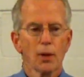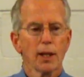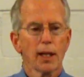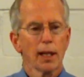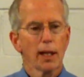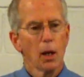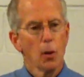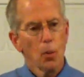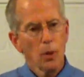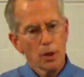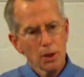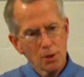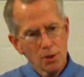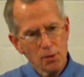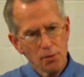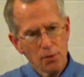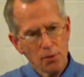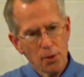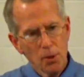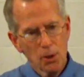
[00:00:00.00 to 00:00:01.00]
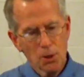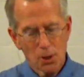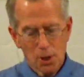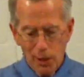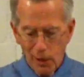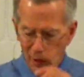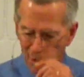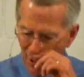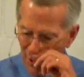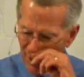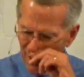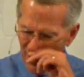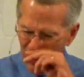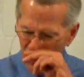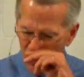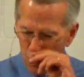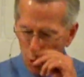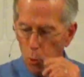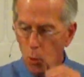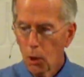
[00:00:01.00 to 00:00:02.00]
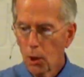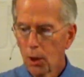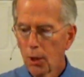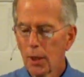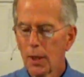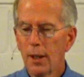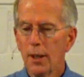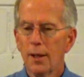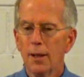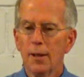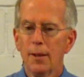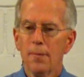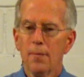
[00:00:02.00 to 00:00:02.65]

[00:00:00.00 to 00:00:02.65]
Now, again, I want us to focus in on this word